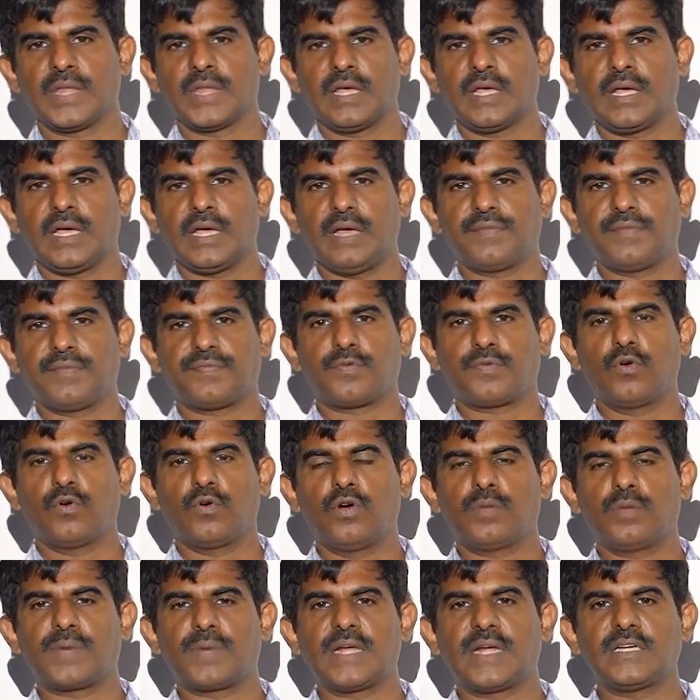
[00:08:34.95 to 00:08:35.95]
If
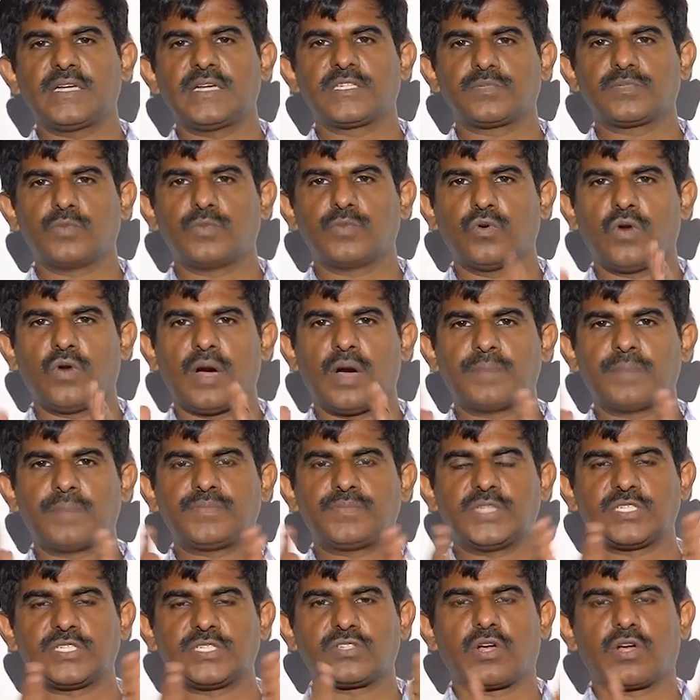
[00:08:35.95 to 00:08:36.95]
gold price move up,
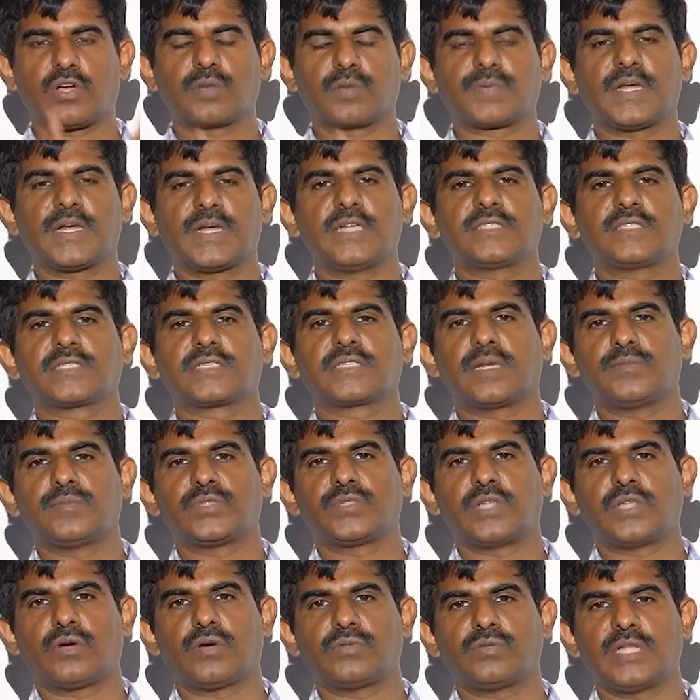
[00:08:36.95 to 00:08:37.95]
the stock price
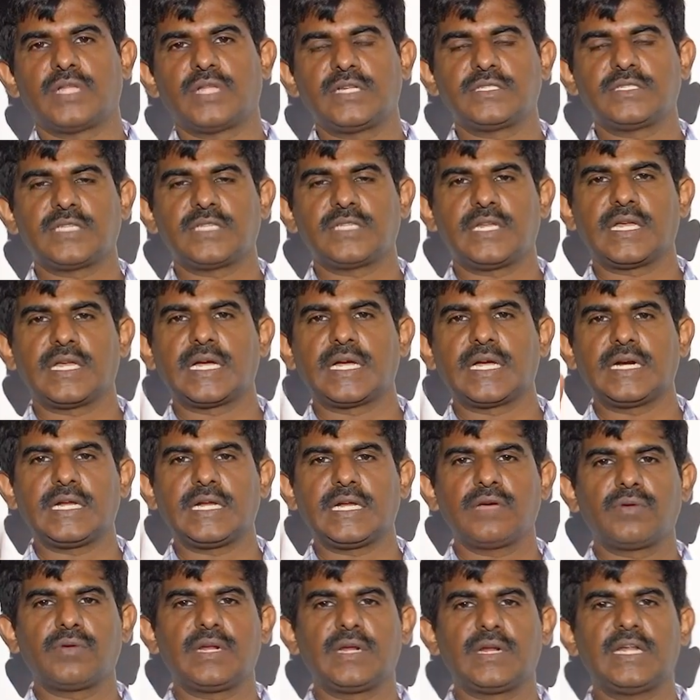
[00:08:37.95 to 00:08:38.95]
comes down. There is a
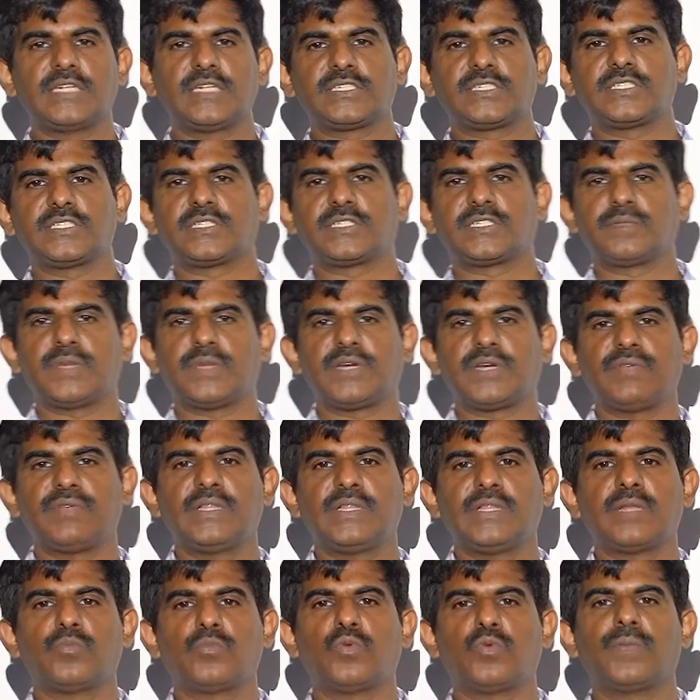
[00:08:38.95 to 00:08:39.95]
negative relationship
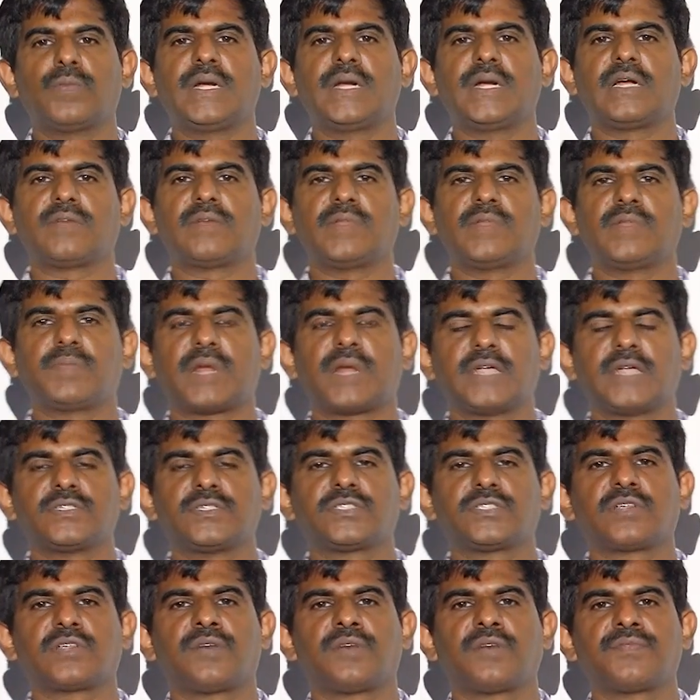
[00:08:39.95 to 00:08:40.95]
between the movement of the
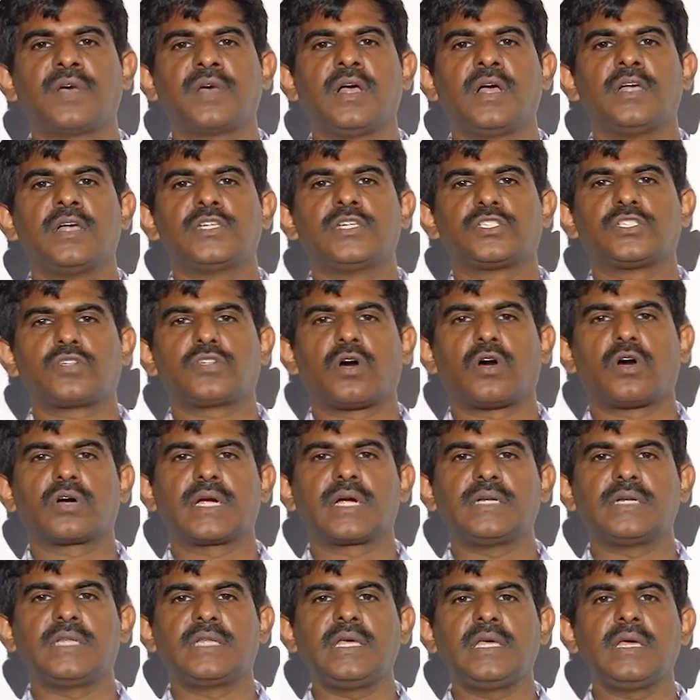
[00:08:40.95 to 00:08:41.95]
prices of stock
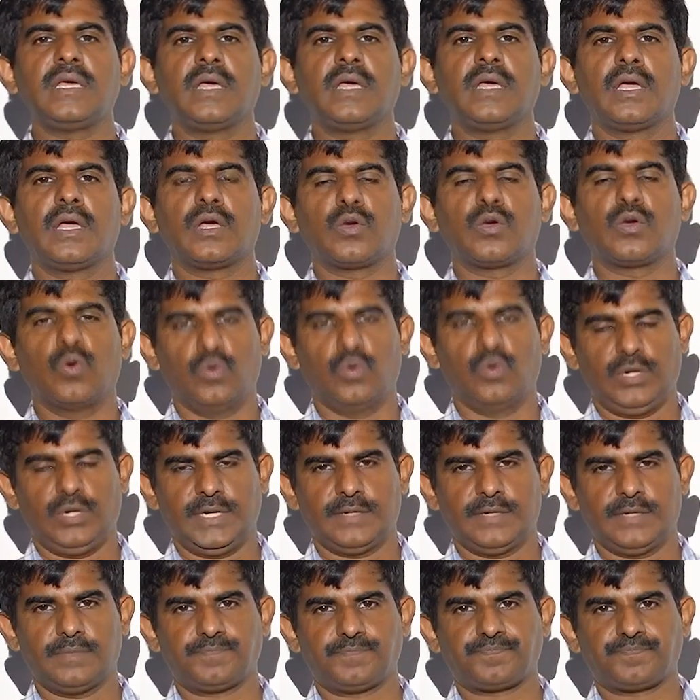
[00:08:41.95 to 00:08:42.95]
and the gold.
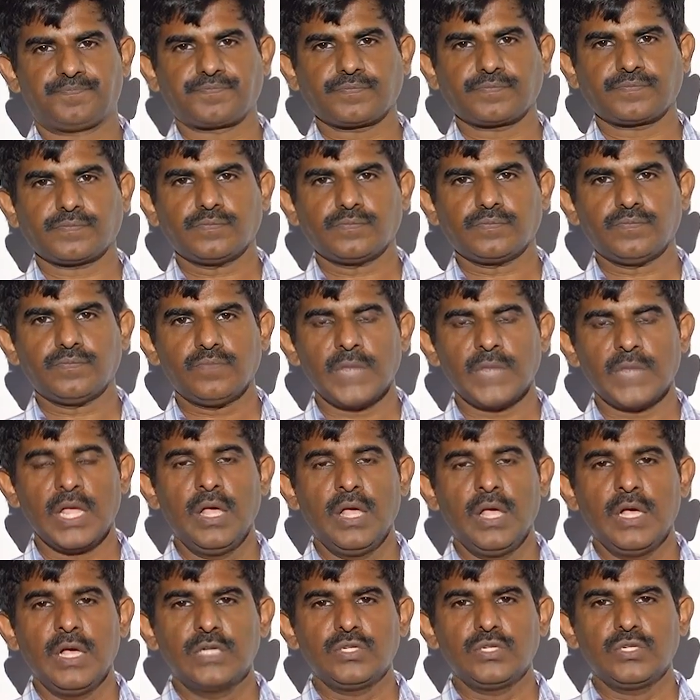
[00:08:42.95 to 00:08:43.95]

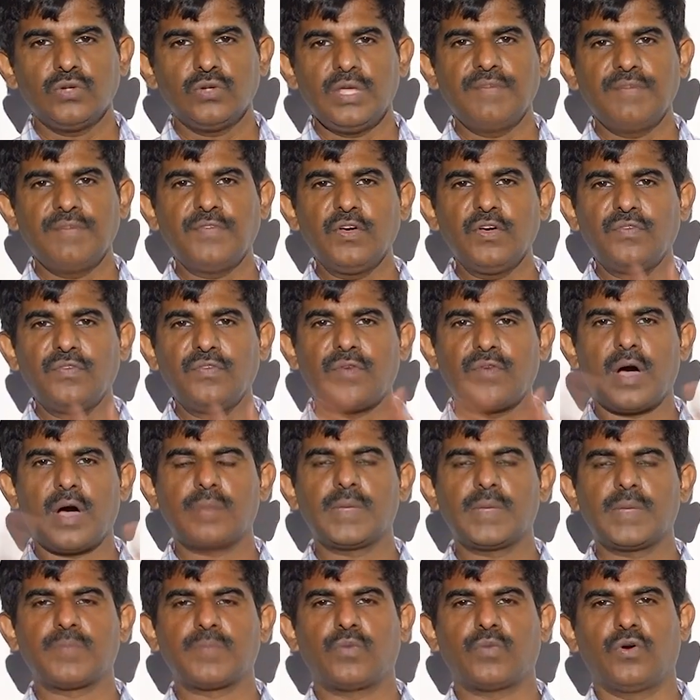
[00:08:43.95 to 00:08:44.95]
So if you form
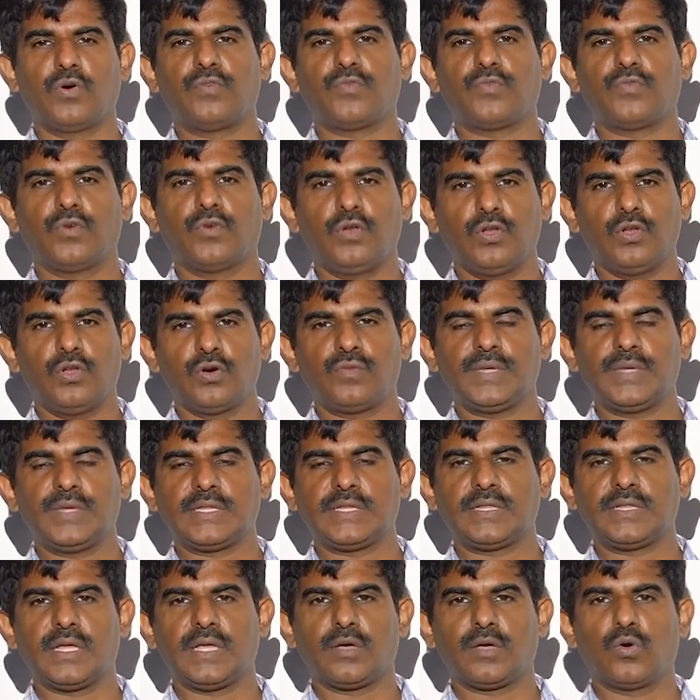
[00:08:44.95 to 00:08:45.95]
a portfolio
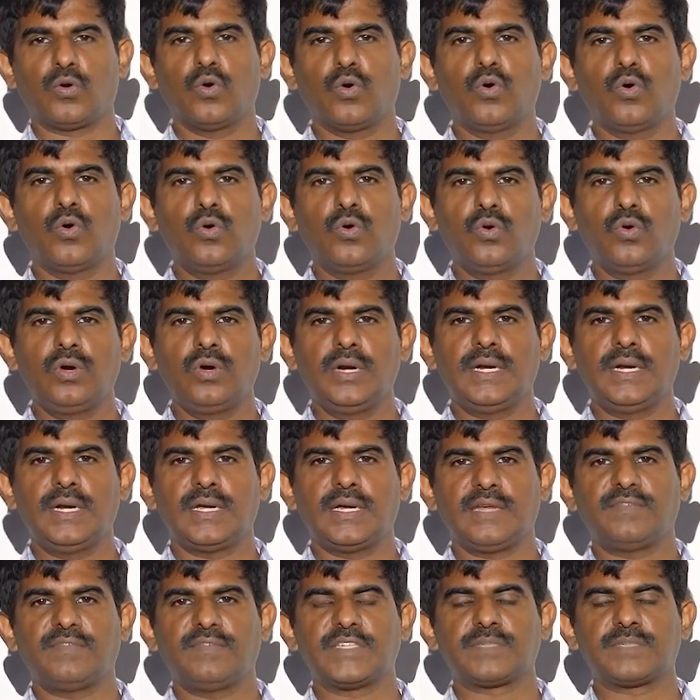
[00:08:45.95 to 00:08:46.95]
with a gold,
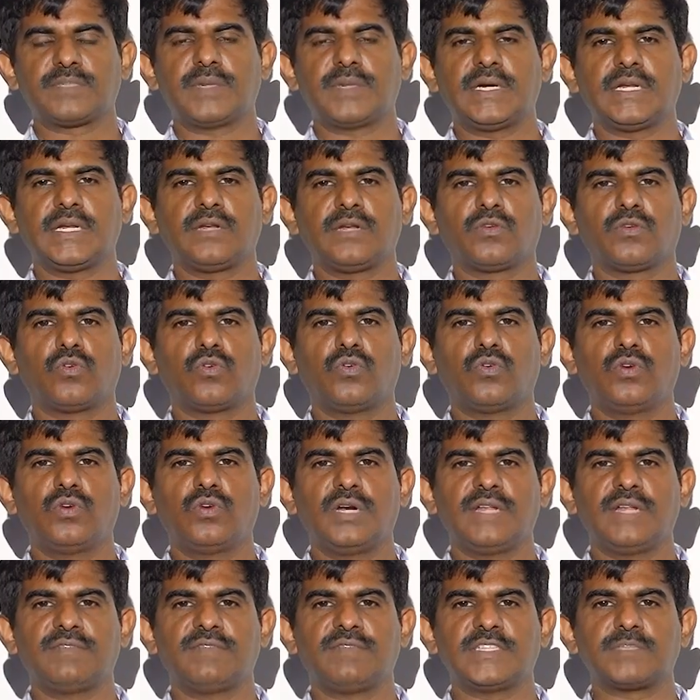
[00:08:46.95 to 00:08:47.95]
investment
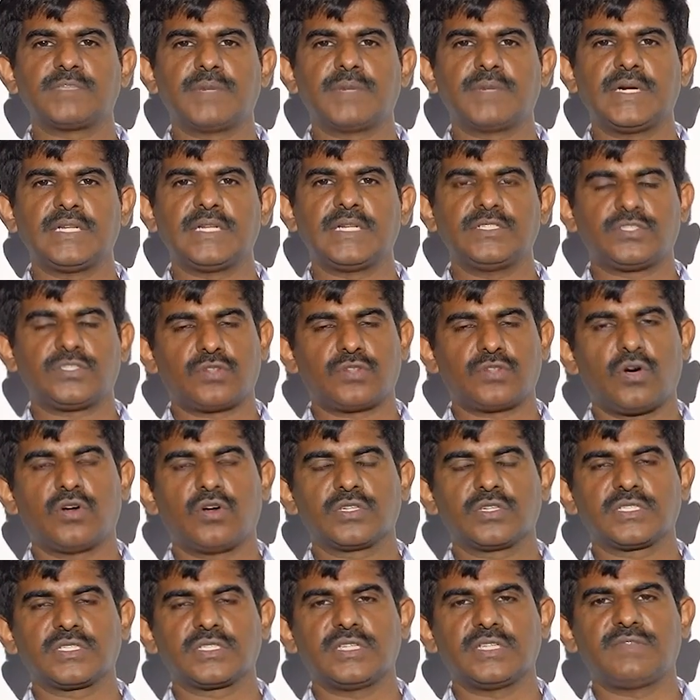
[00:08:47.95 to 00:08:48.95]
in
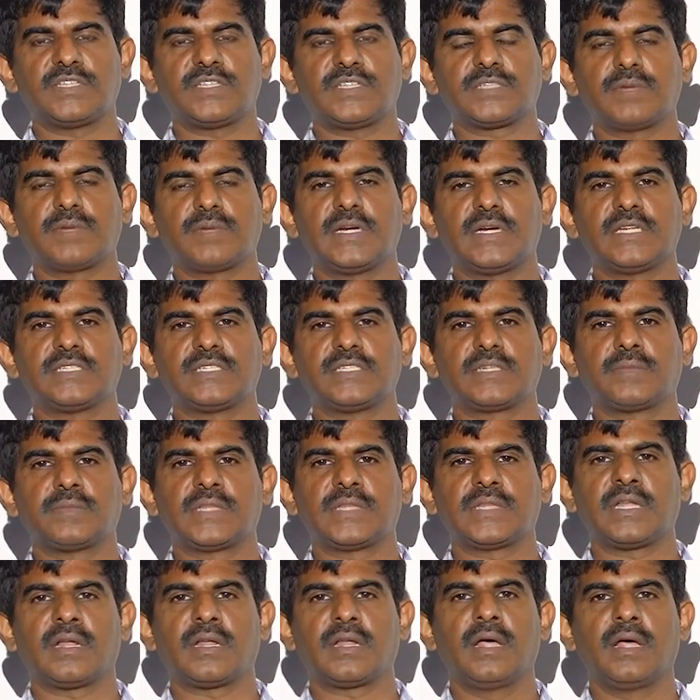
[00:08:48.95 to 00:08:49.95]
stocks, investment in some
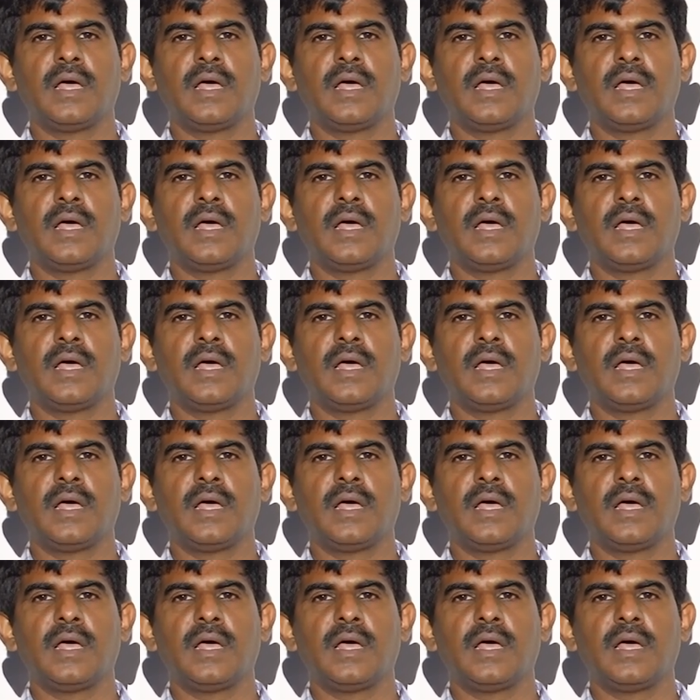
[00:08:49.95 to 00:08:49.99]
other